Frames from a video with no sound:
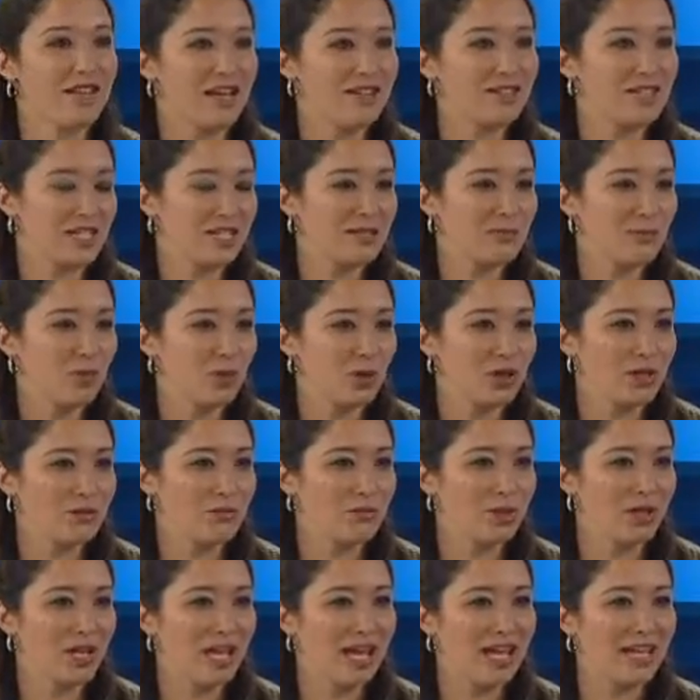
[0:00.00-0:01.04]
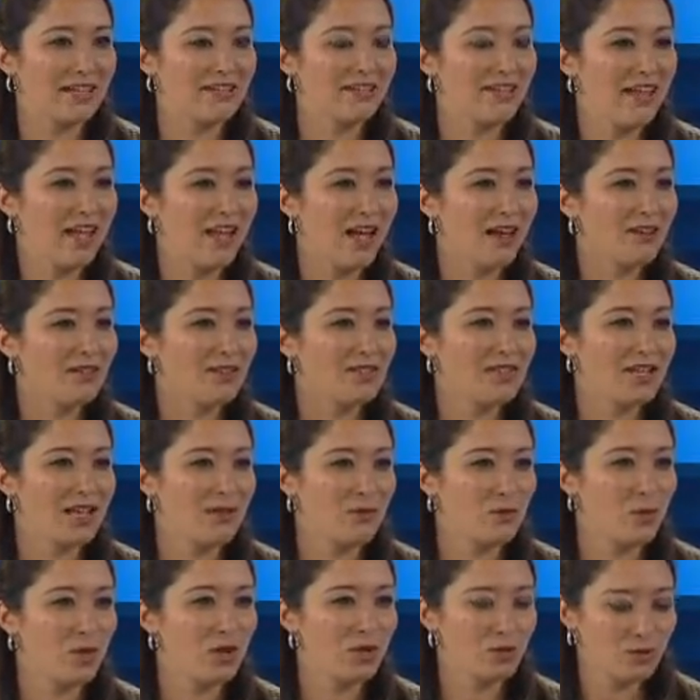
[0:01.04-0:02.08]
that 10-point plan. How does
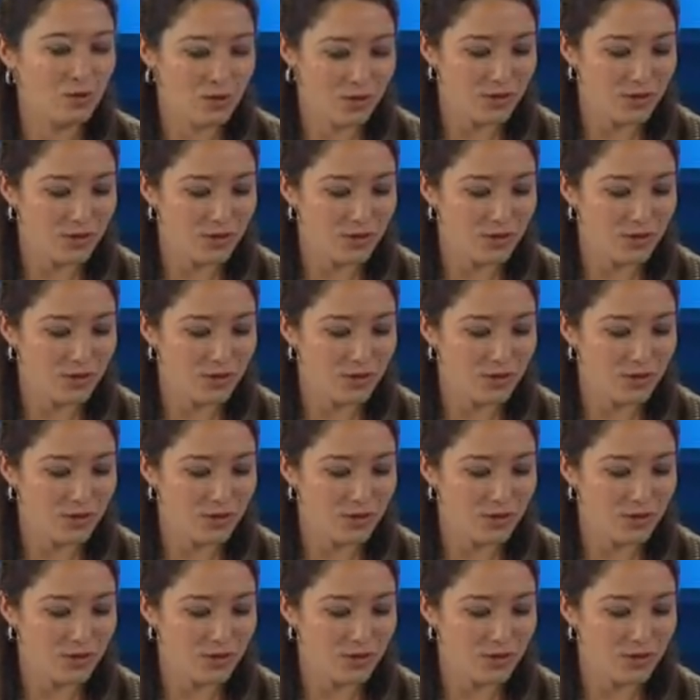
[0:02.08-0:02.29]
that work with